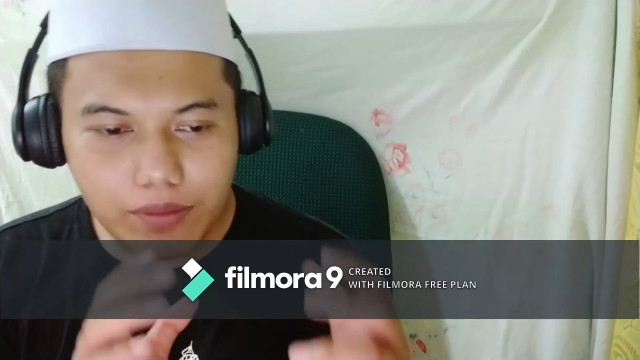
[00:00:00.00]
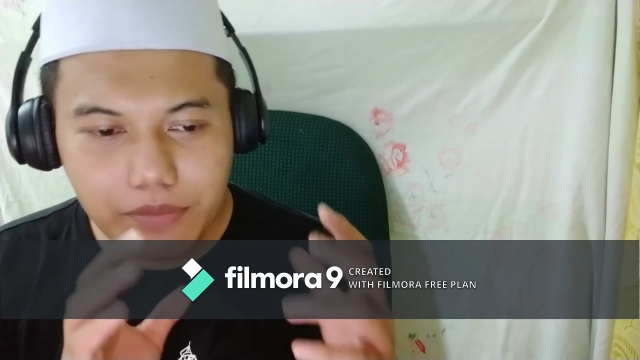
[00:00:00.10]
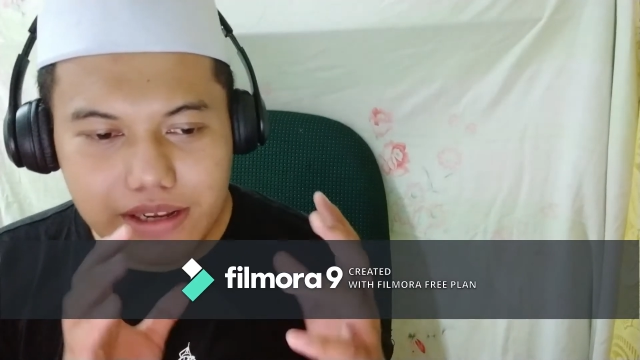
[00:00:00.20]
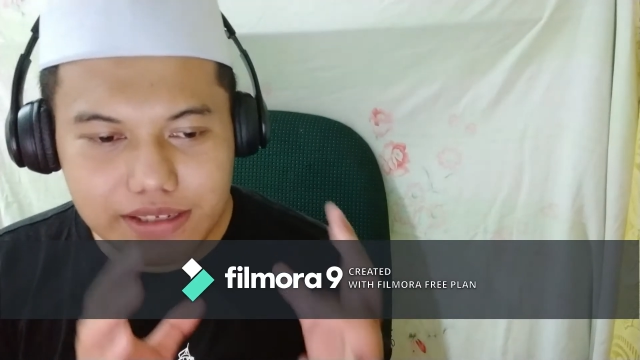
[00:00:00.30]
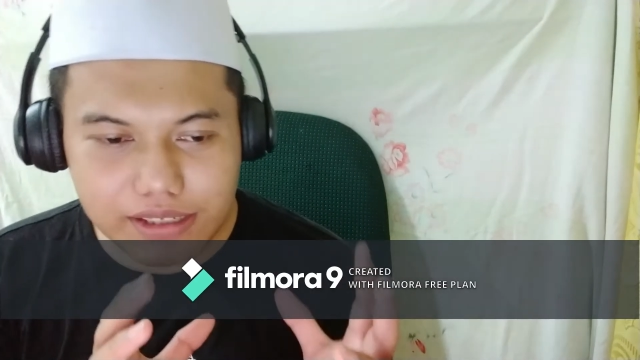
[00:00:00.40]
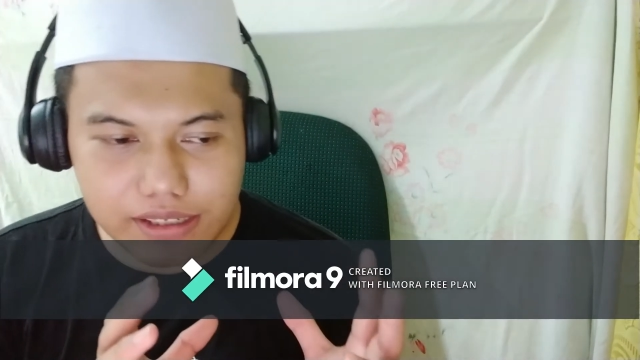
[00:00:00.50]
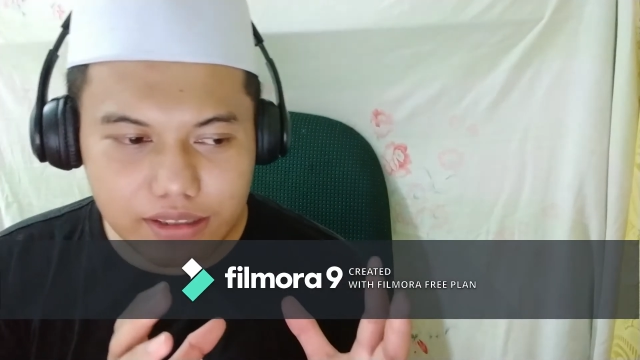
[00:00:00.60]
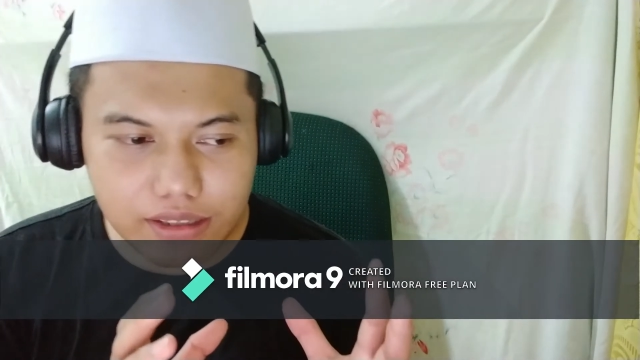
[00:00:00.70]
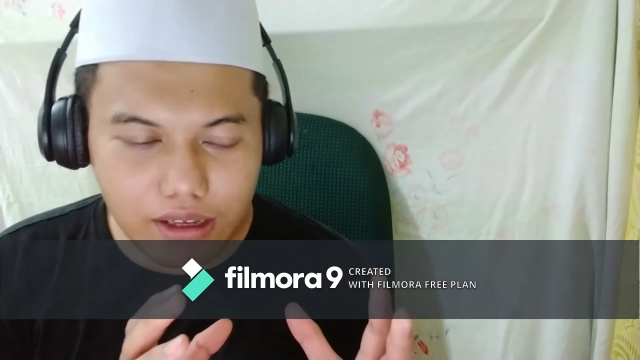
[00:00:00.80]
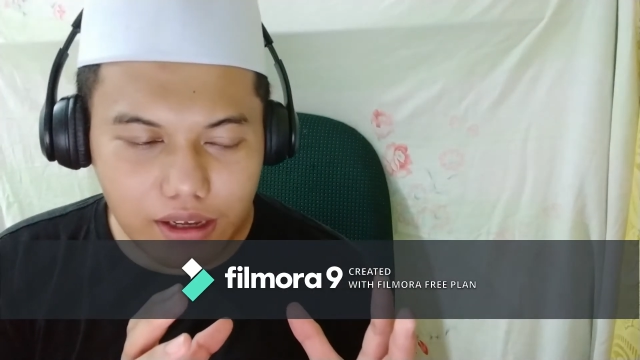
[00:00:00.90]
Malaysians
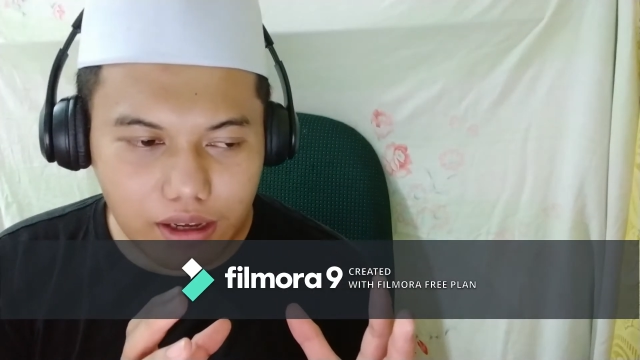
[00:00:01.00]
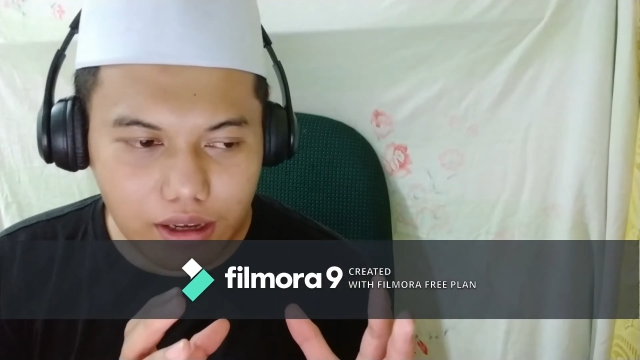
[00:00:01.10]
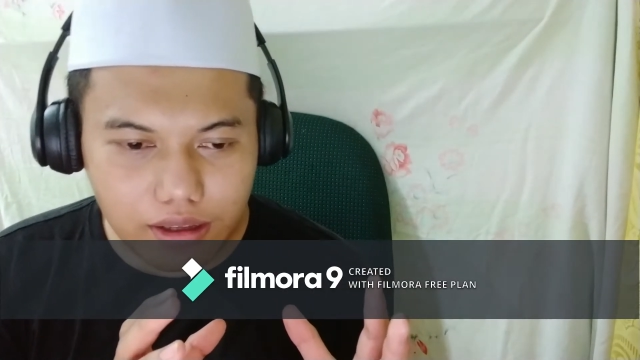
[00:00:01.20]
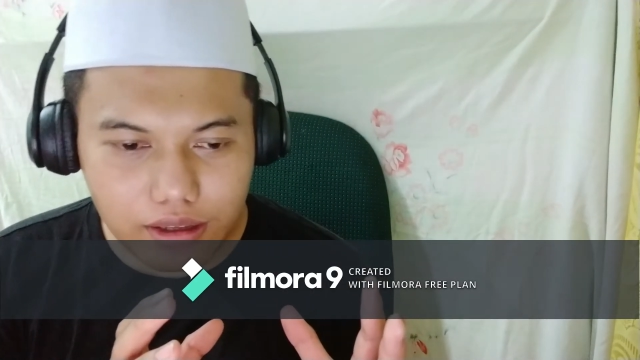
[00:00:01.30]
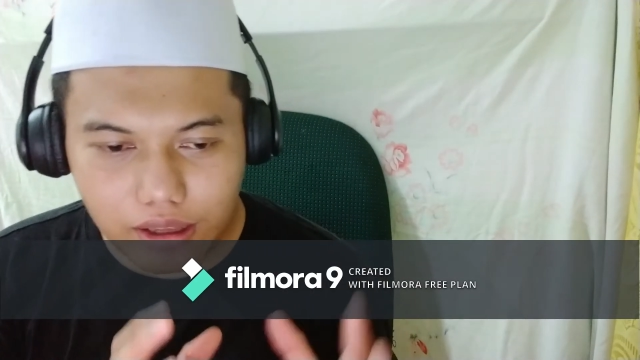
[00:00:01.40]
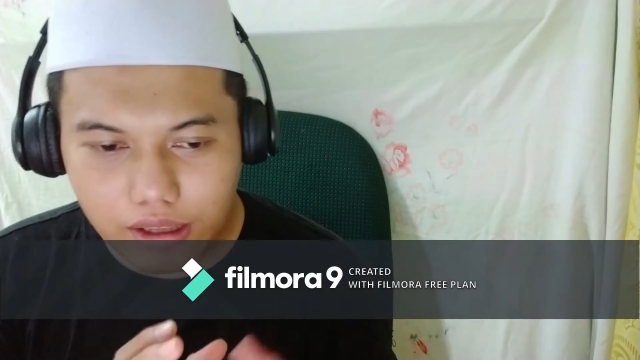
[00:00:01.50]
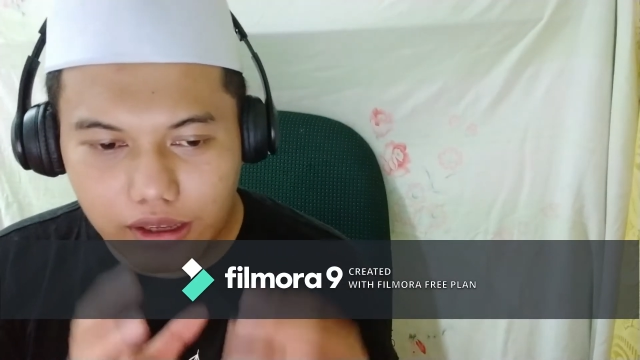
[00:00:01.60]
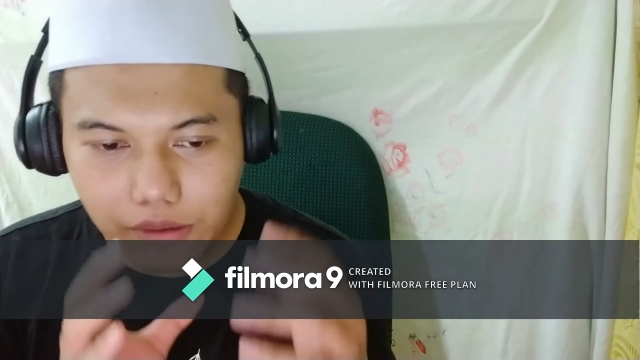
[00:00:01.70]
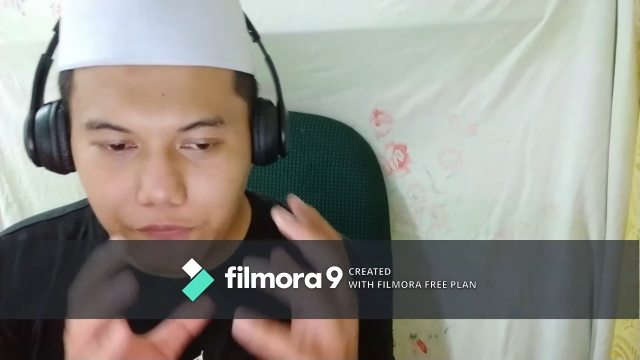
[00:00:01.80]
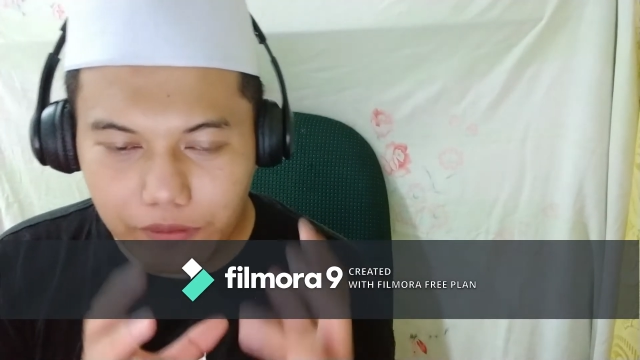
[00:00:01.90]

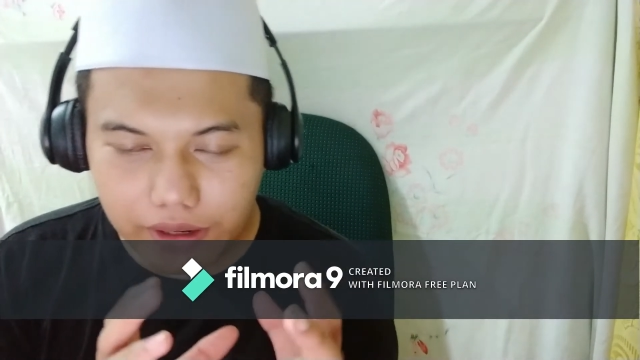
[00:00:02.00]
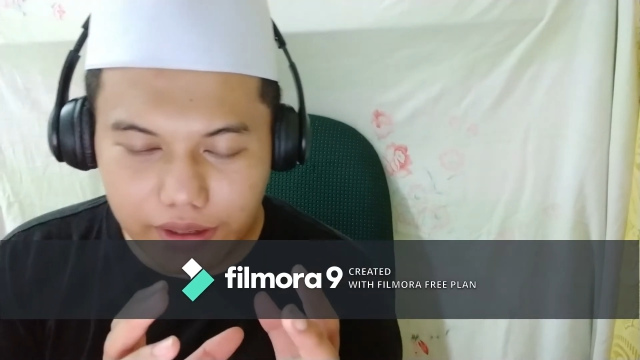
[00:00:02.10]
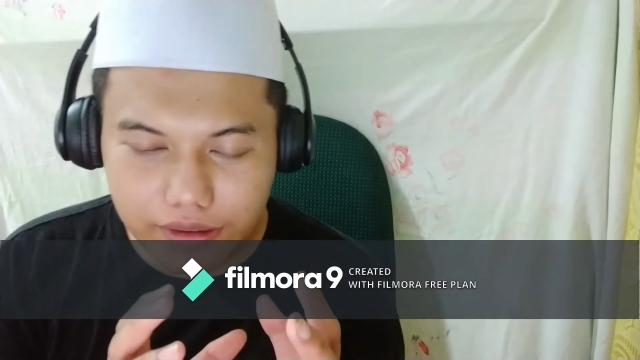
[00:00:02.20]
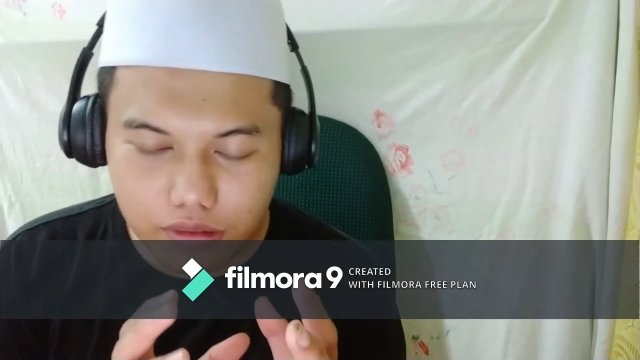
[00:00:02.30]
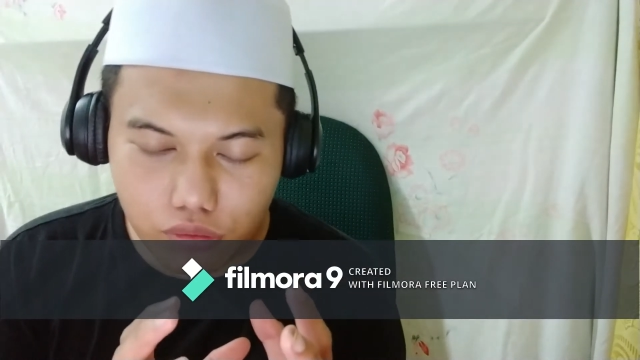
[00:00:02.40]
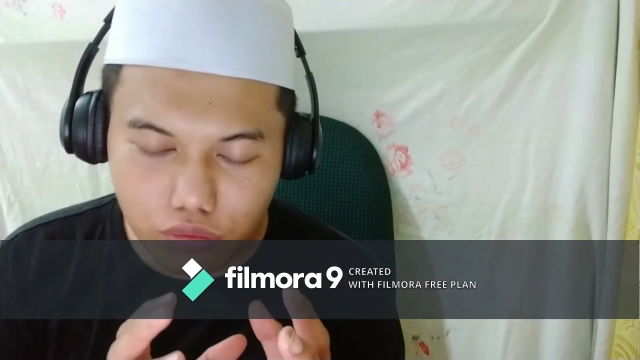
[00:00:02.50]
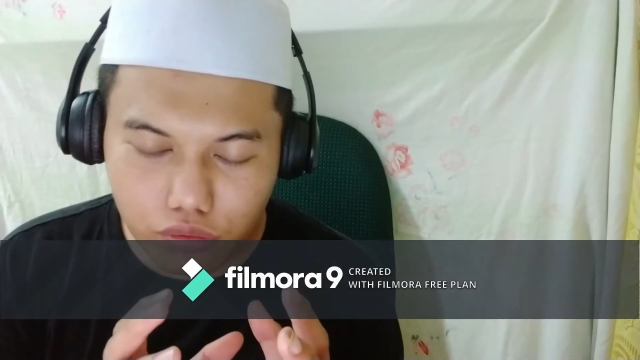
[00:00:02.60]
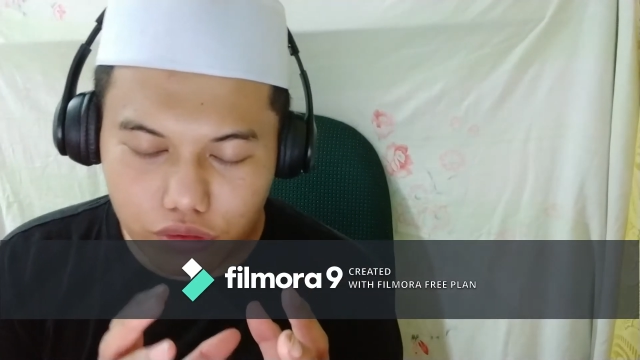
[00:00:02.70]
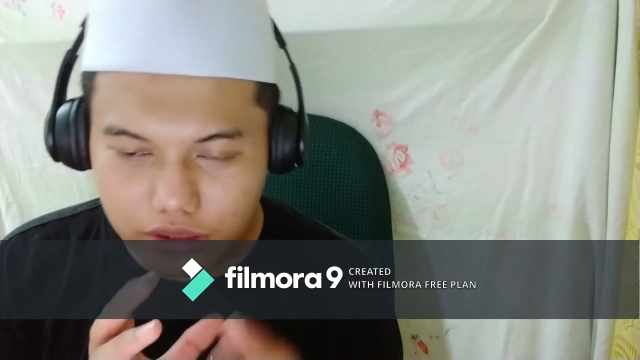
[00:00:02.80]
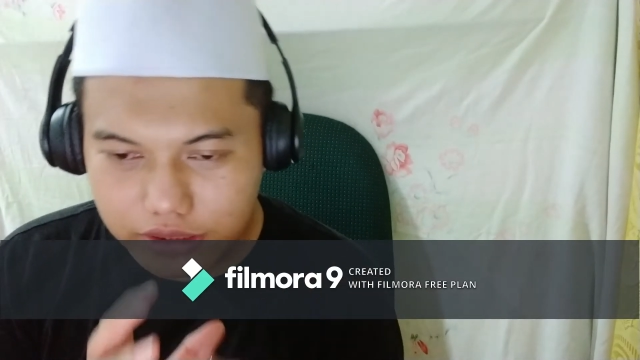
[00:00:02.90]
are afraid
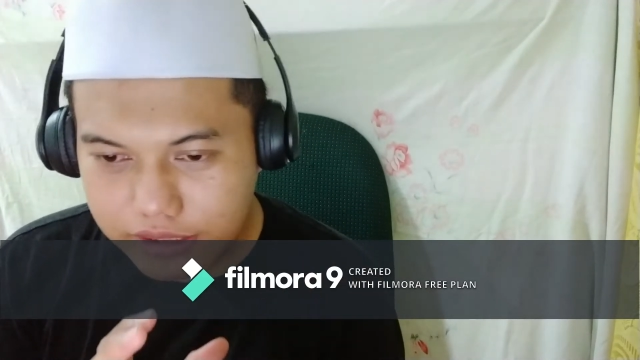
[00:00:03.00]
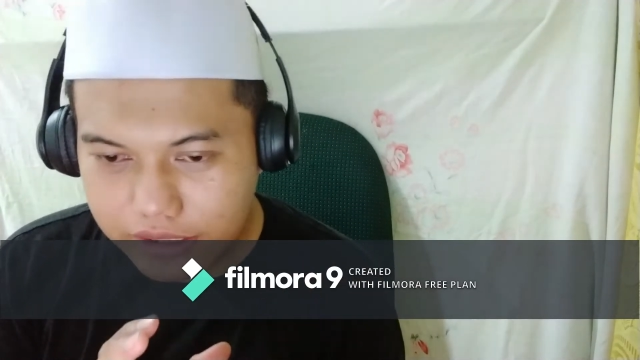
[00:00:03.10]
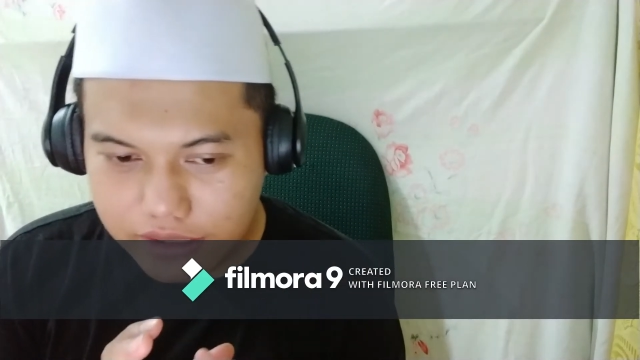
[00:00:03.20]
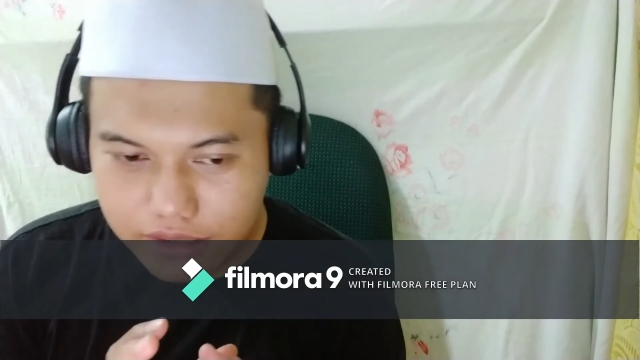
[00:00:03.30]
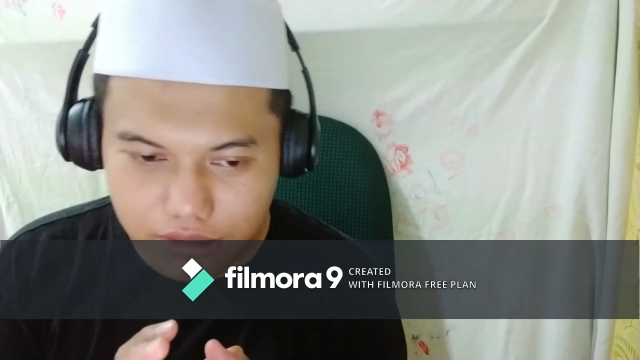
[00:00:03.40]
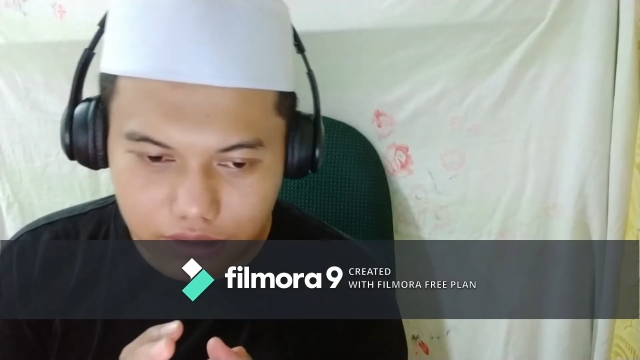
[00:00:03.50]
to disease